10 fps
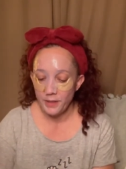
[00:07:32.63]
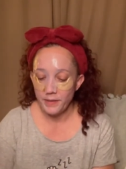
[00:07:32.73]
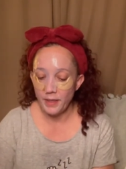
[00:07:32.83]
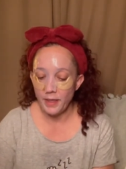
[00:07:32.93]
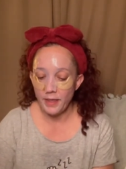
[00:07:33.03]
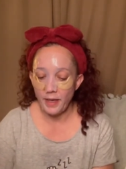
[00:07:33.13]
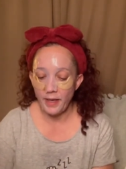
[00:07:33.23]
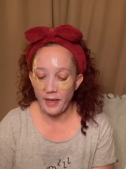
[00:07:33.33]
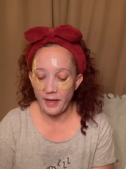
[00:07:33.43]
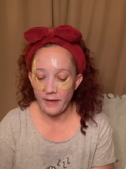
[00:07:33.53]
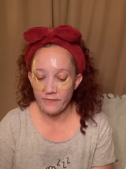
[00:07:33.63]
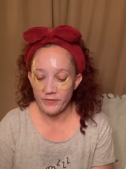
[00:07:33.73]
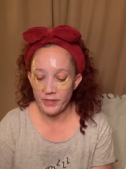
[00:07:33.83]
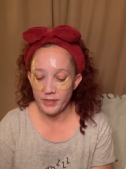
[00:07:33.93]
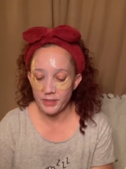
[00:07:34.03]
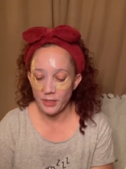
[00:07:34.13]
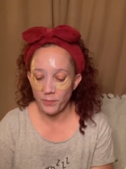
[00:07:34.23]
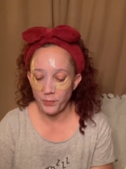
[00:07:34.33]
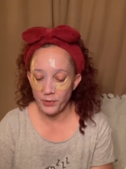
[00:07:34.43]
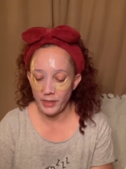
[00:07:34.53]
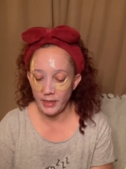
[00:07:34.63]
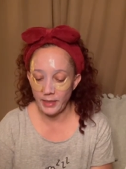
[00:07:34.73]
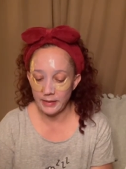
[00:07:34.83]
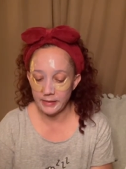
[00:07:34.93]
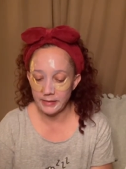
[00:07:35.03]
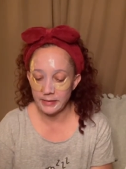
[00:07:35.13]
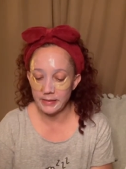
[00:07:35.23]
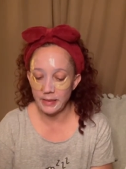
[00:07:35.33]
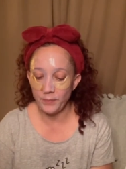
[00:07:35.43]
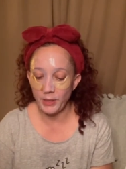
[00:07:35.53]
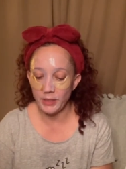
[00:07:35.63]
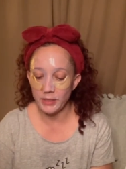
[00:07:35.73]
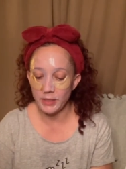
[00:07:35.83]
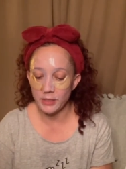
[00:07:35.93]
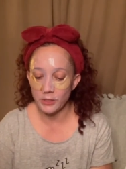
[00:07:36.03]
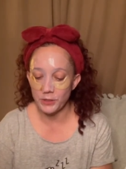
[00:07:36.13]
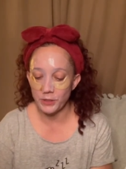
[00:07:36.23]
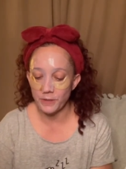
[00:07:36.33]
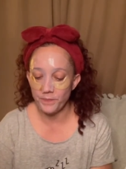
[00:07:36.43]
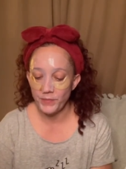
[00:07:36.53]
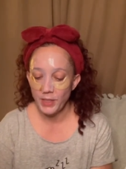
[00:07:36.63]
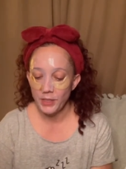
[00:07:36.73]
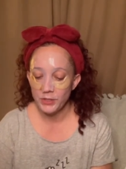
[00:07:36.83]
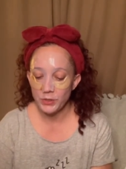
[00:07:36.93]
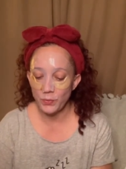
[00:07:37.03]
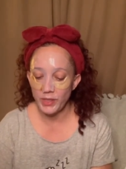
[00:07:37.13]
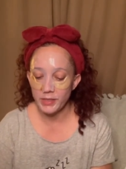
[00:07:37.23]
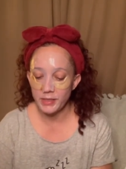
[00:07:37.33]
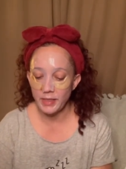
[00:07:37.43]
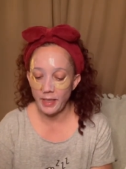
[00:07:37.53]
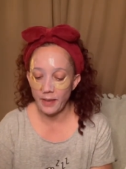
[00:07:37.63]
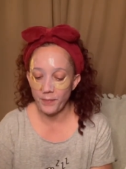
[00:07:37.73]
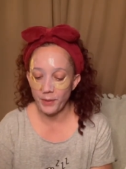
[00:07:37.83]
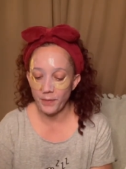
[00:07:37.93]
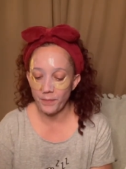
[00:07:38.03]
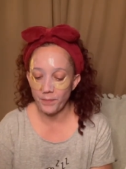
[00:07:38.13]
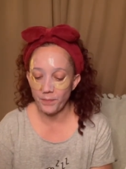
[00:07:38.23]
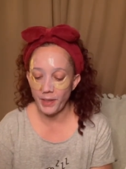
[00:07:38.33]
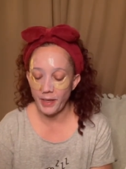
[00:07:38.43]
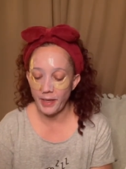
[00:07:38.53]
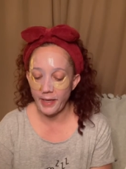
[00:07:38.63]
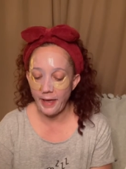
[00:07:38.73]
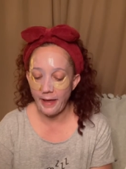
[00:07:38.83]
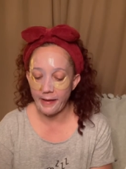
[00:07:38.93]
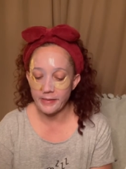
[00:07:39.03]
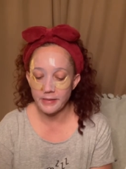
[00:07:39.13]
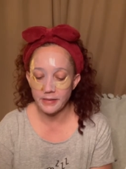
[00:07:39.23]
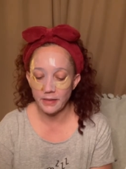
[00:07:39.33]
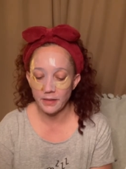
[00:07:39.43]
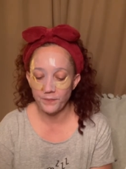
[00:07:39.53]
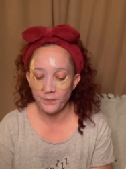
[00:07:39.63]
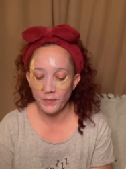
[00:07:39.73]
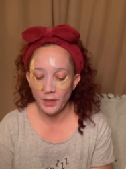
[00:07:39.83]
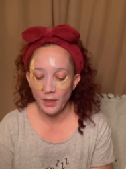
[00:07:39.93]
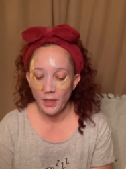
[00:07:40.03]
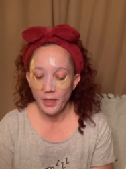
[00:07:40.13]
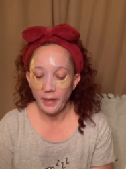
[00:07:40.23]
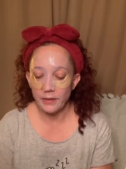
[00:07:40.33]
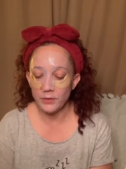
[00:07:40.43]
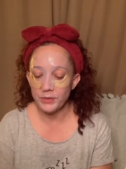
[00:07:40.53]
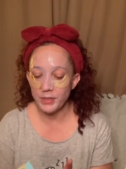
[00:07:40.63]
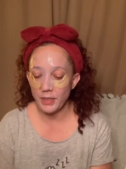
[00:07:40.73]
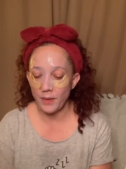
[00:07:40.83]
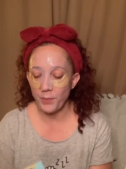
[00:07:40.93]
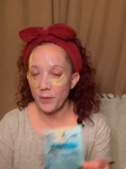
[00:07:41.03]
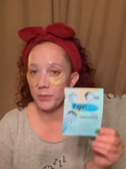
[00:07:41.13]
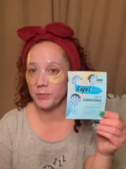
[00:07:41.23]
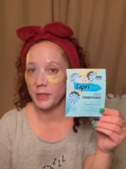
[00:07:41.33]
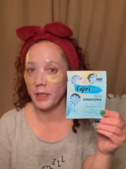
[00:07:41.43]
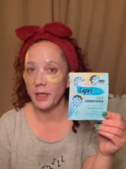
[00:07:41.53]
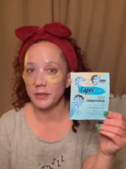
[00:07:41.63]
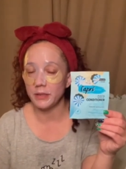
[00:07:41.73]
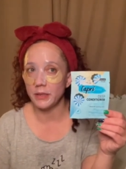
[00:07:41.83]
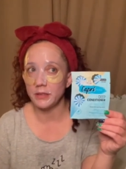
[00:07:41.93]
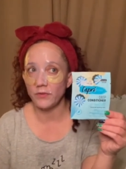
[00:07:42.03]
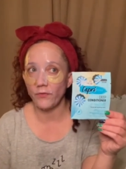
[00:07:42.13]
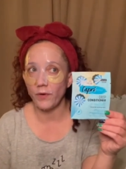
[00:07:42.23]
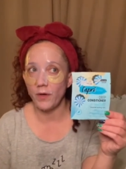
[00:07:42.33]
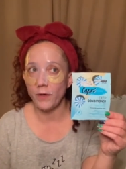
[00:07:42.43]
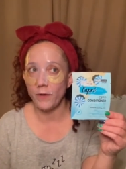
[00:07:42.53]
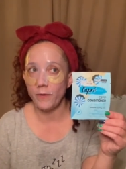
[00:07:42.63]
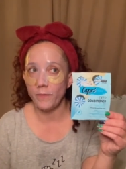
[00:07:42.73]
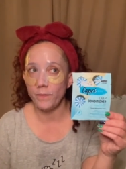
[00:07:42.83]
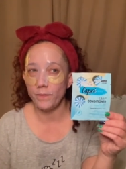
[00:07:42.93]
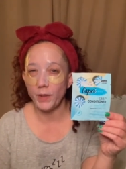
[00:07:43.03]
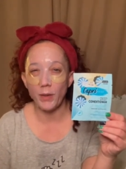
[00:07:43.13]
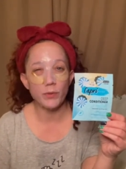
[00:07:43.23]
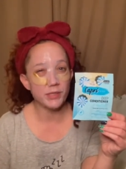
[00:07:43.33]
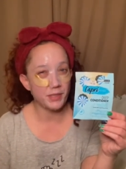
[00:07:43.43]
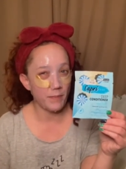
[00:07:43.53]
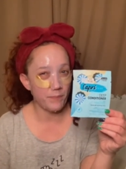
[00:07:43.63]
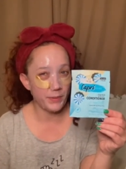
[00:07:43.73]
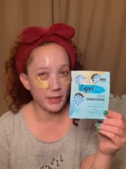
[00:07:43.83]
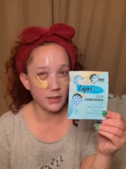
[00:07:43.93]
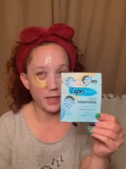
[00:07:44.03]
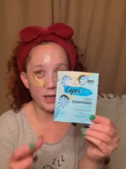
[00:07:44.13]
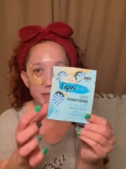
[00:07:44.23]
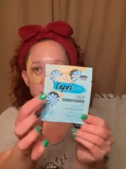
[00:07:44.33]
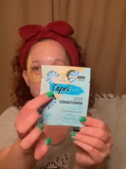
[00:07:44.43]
Then I have this Capri Kiss Deep Conditioner Sweet Escape by Hask. It looks like I probably got this from, I want to say Big Lots,